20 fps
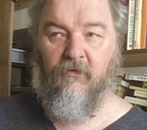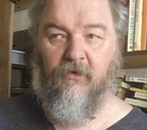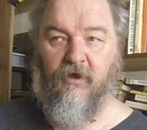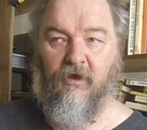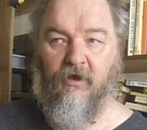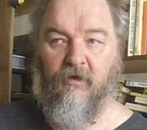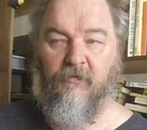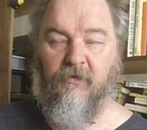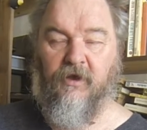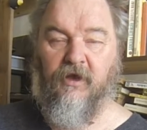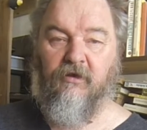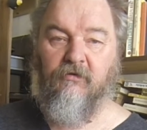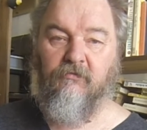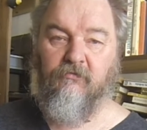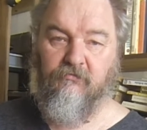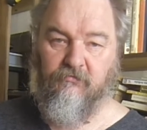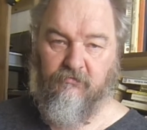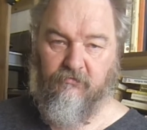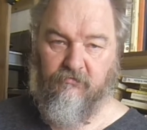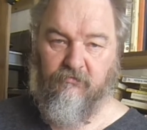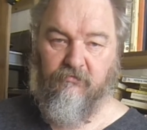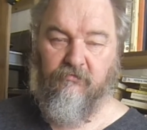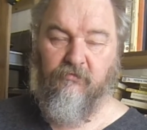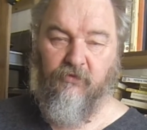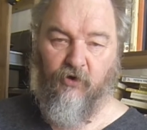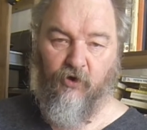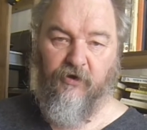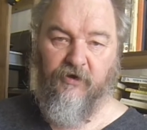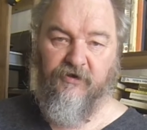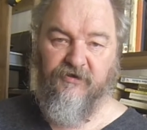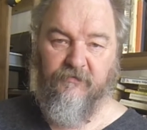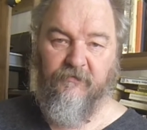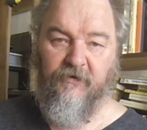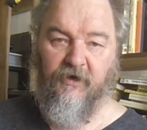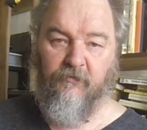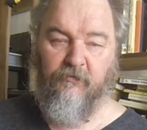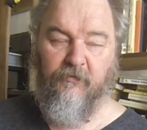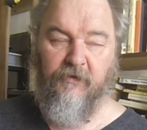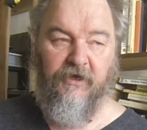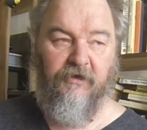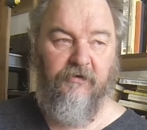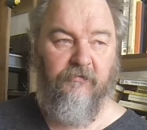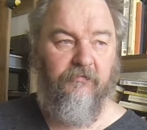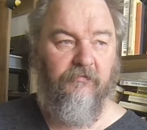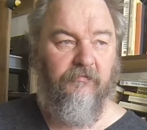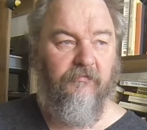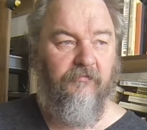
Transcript: among boys, among men.